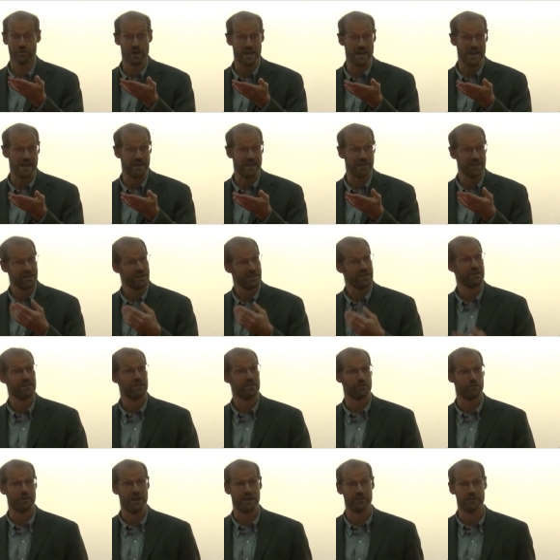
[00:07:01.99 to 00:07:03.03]
rain
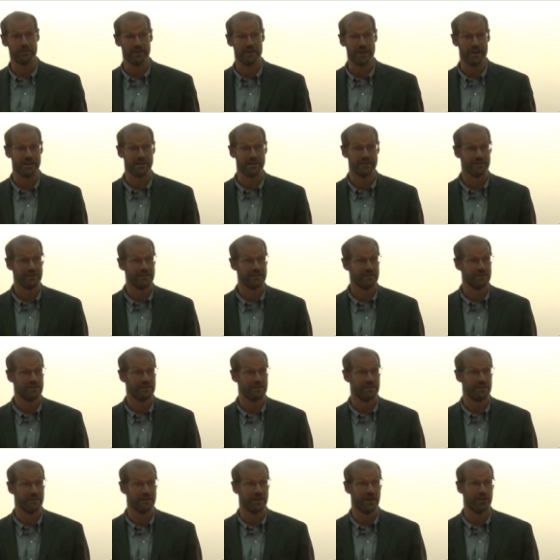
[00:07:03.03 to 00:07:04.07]
rather than
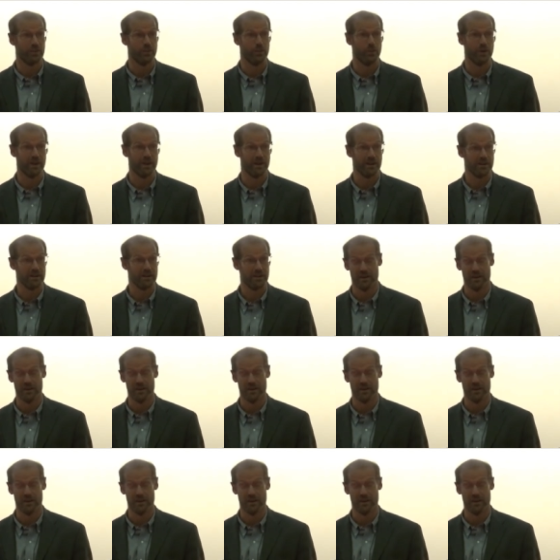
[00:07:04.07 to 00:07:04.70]
the other way